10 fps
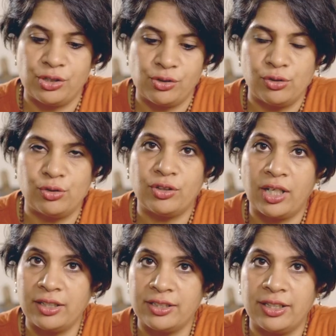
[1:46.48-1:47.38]
is also
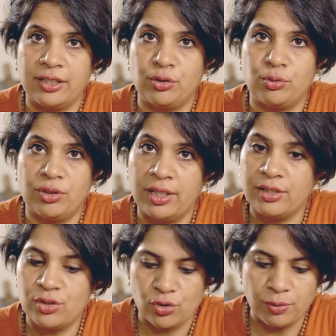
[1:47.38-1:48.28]
cut into
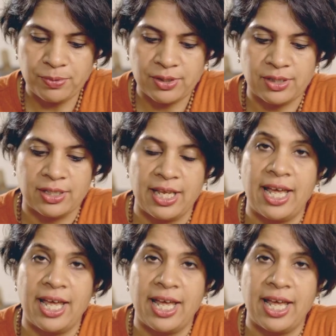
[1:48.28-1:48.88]
thin strips,